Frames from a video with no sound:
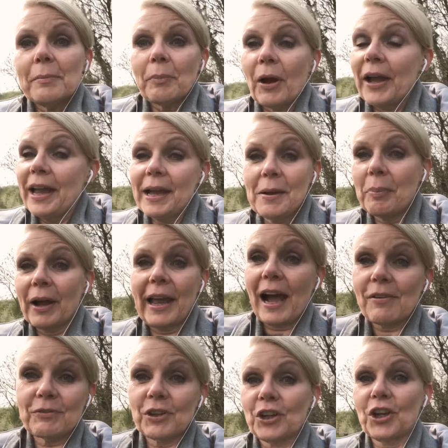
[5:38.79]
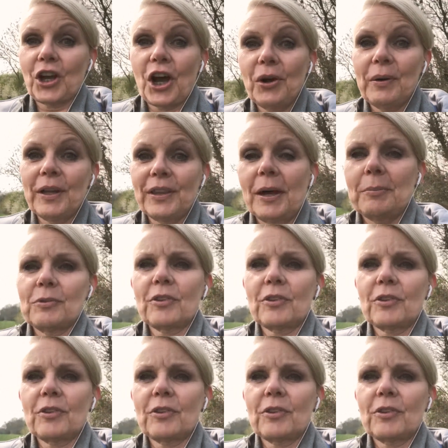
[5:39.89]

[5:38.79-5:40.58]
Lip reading: by having a go at them.